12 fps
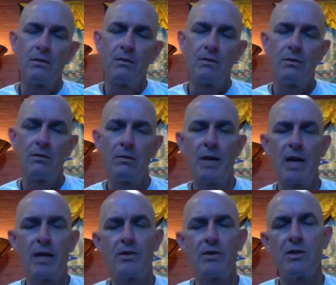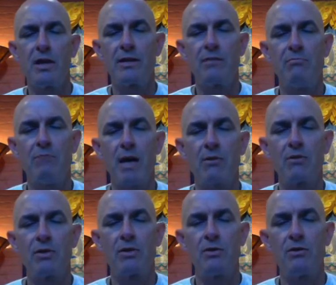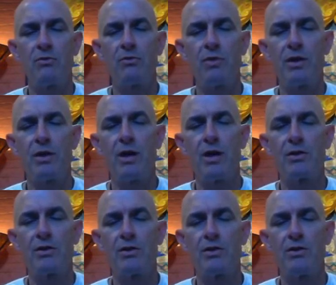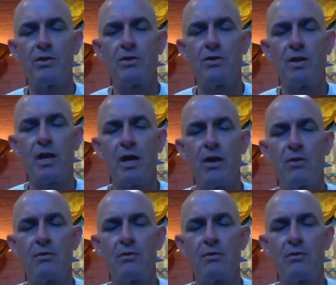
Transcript: Your body is like a mountain with consciousness now,